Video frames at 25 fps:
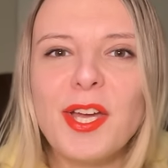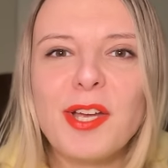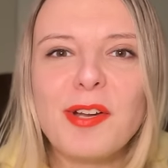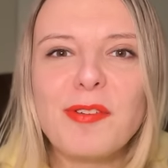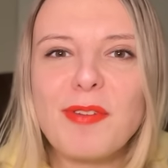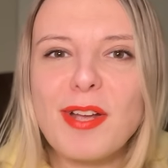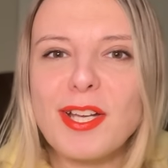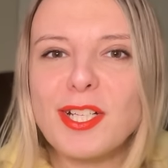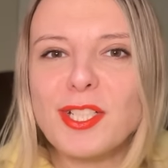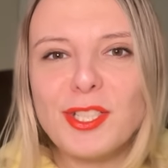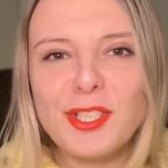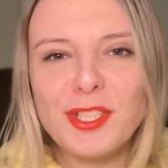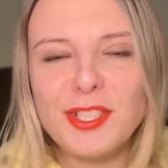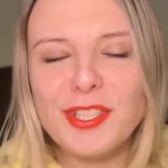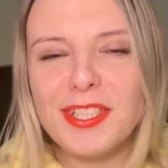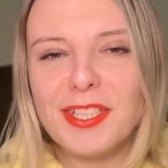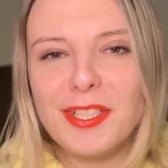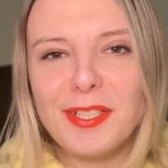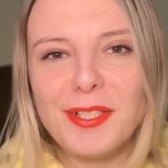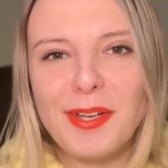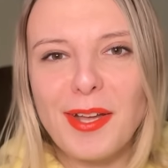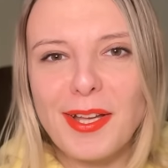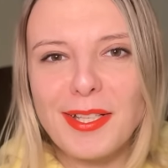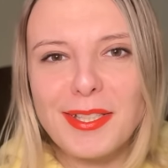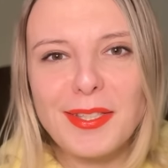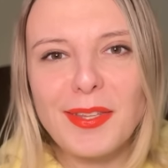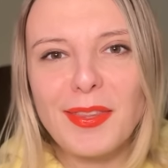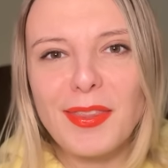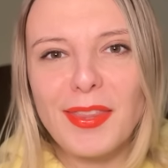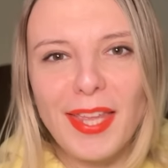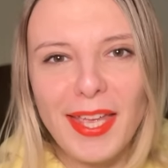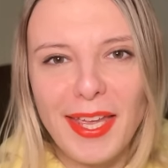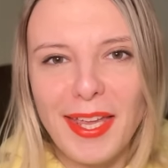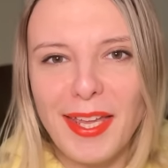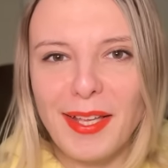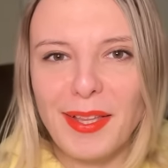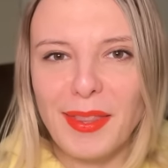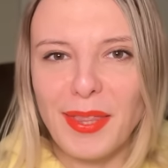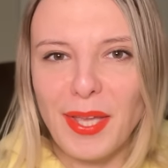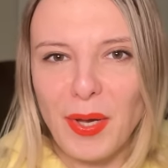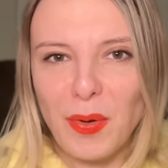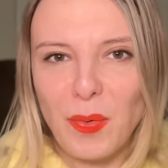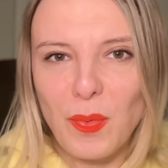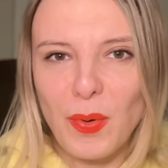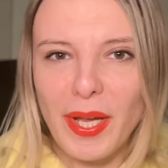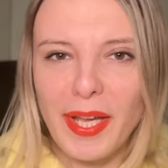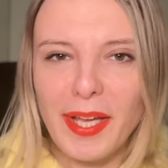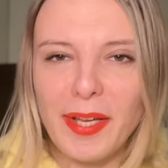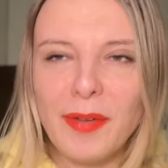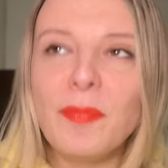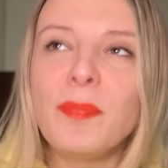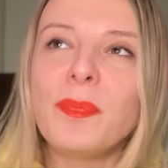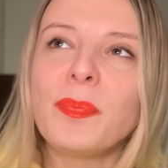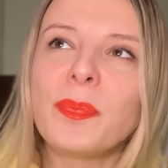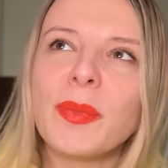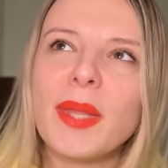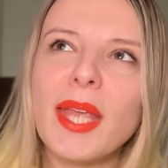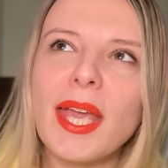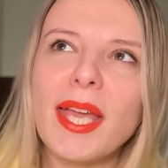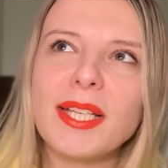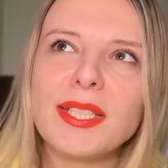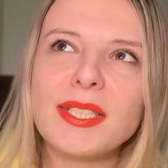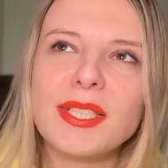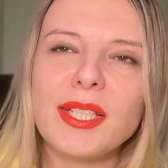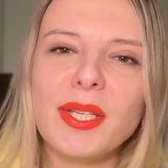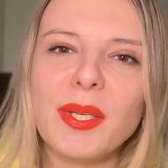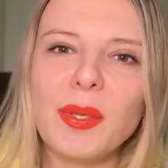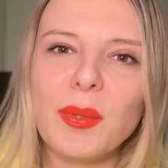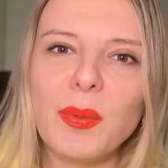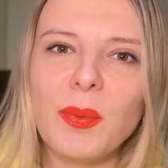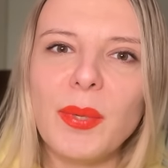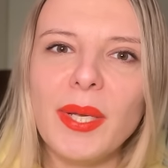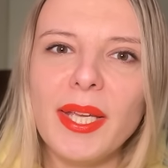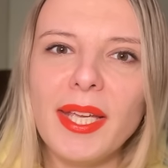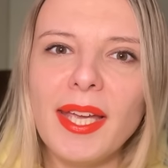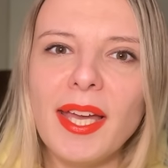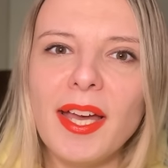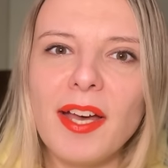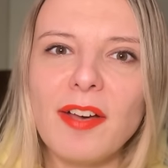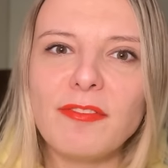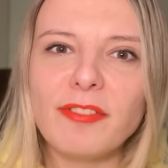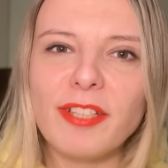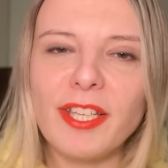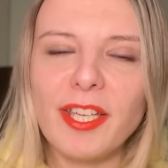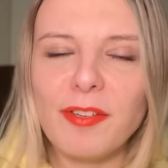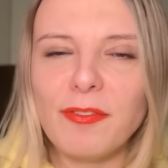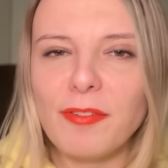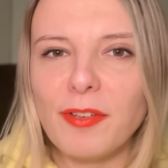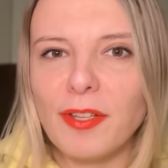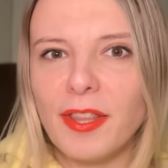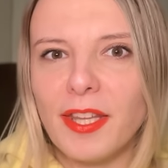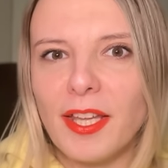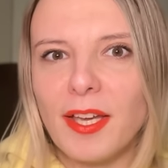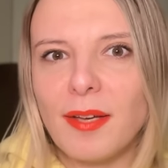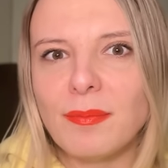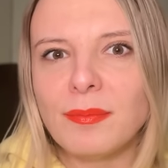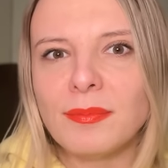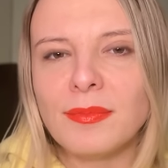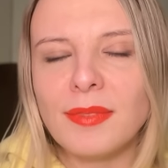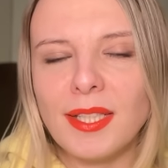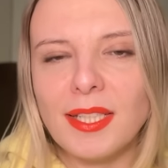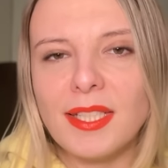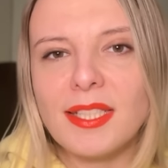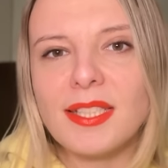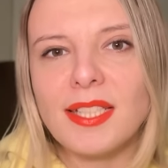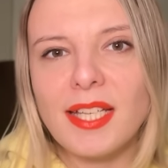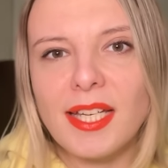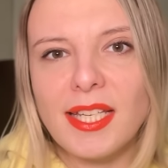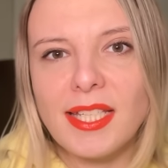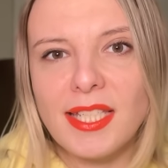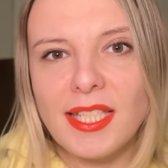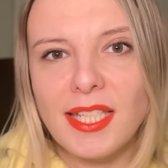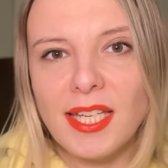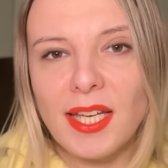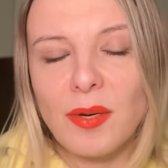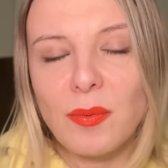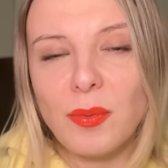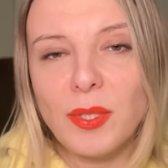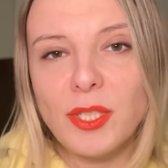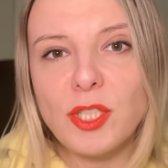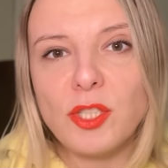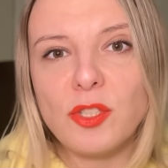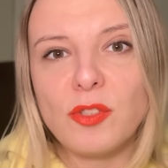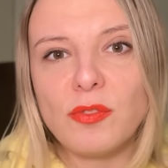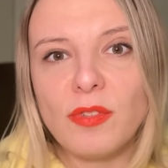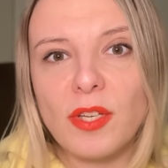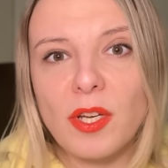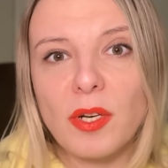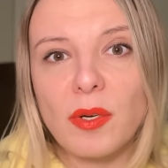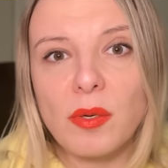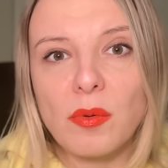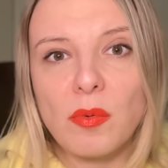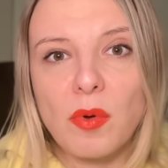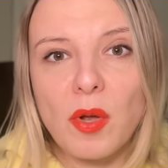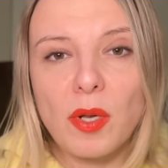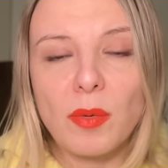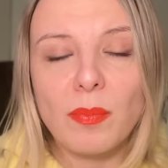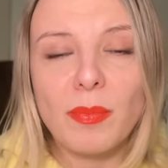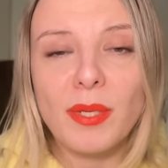Russians did not think that way actually we have given them this idea, which is very wrong.